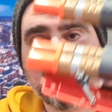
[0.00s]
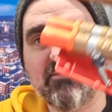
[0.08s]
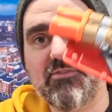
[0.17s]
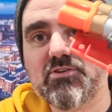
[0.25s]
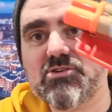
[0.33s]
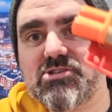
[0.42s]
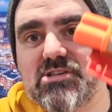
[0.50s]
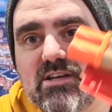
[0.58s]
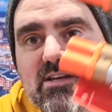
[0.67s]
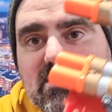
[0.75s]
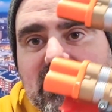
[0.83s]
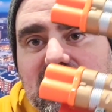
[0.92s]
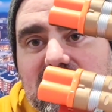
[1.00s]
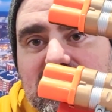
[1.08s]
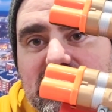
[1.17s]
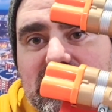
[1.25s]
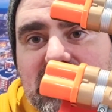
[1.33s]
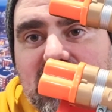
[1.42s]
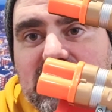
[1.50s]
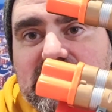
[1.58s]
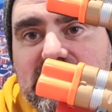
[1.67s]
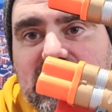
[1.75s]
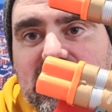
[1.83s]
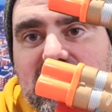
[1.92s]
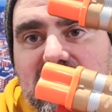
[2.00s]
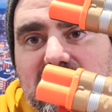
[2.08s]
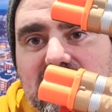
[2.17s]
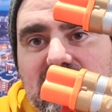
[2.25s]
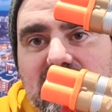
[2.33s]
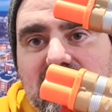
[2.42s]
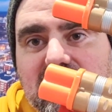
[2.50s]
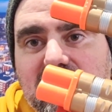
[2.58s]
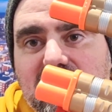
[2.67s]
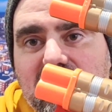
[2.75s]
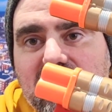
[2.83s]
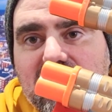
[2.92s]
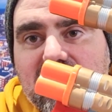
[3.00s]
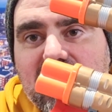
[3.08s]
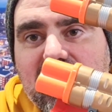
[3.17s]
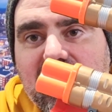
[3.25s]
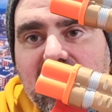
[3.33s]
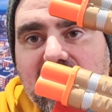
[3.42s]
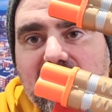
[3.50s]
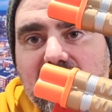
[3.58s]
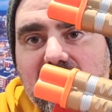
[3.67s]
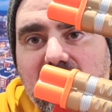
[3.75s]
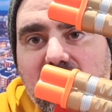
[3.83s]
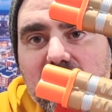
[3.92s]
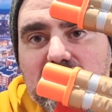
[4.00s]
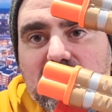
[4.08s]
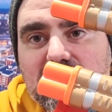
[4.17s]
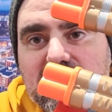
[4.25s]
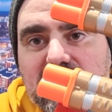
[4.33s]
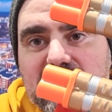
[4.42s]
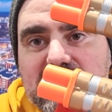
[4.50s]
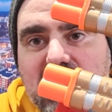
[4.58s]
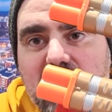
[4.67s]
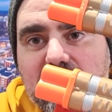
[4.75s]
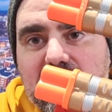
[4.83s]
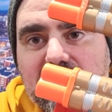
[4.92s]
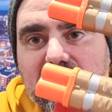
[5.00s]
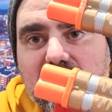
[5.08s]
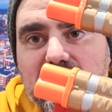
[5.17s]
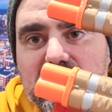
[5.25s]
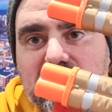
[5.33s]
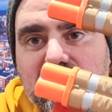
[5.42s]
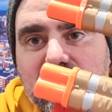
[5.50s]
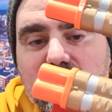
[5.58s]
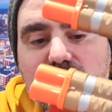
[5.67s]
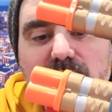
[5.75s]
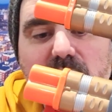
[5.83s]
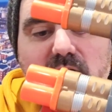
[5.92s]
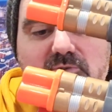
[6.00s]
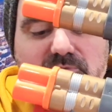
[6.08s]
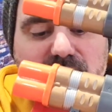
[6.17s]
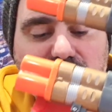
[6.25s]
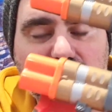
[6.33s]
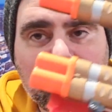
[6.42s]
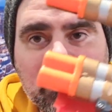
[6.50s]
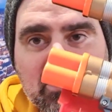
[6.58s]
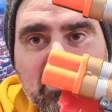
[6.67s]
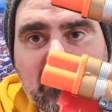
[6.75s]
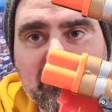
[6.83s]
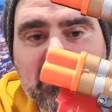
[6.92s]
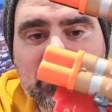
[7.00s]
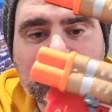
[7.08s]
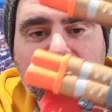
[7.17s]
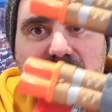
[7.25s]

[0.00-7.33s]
if you can see, is just in there. Holds on to this arm here. It goes through both of these